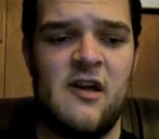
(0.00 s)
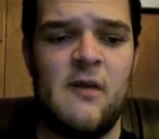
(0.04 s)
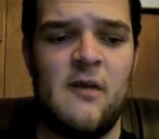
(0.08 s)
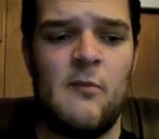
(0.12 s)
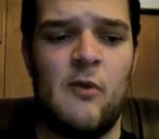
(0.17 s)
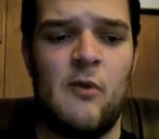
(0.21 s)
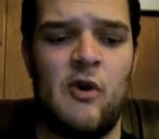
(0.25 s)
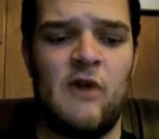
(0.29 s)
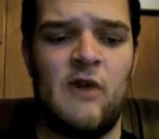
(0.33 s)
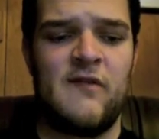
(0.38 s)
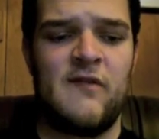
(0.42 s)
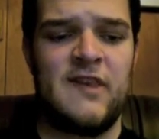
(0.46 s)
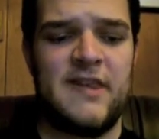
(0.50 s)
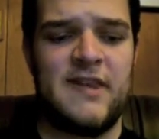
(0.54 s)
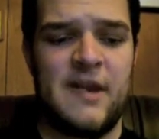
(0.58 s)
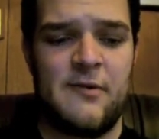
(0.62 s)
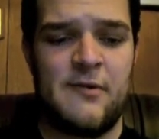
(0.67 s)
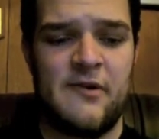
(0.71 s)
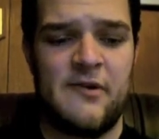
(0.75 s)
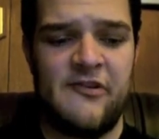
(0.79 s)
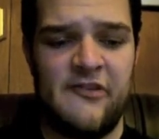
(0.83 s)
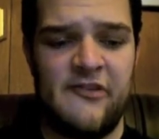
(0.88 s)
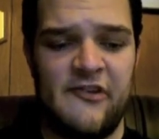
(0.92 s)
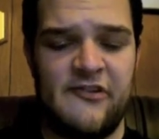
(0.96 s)
more of a
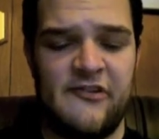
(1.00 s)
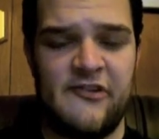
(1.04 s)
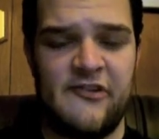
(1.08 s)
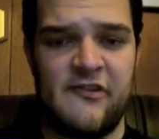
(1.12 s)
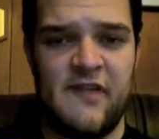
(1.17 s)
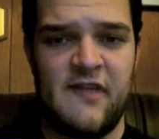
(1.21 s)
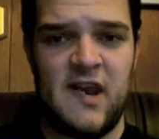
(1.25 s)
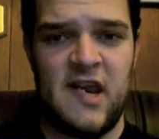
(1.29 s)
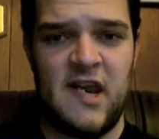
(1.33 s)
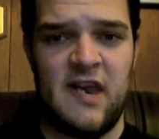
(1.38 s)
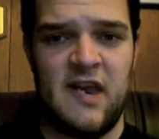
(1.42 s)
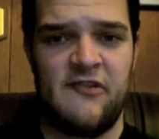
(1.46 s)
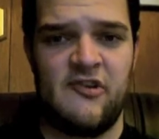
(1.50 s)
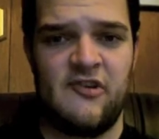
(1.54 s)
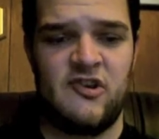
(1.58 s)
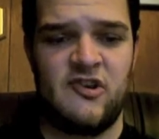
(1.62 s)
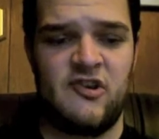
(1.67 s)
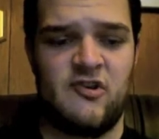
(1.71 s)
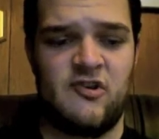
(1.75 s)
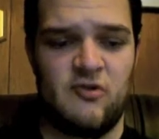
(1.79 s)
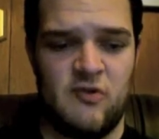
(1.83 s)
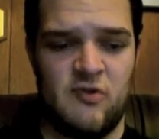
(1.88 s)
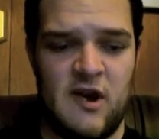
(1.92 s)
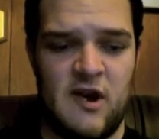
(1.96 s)
lyricist than he is a
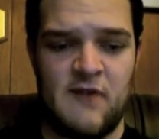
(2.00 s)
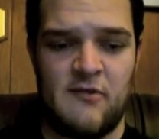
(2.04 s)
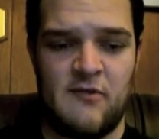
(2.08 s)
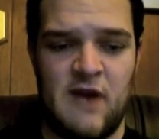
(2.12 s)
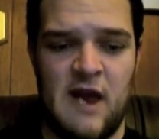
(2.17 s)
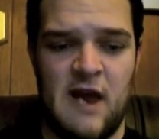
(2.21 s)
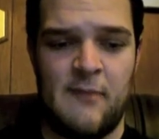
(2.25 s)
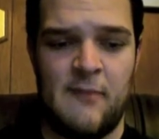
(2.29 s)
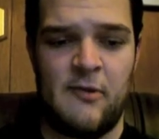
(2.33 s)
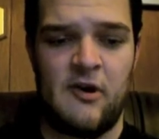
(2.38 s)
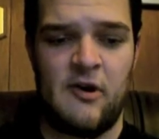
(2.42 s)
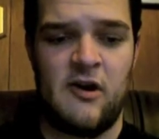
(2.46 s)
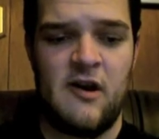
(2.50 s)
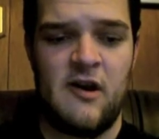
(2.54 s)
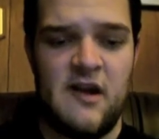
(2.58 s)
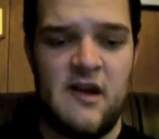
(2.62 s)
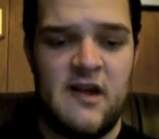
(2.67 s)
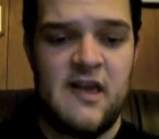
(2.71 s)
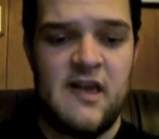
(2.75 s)
great rapper.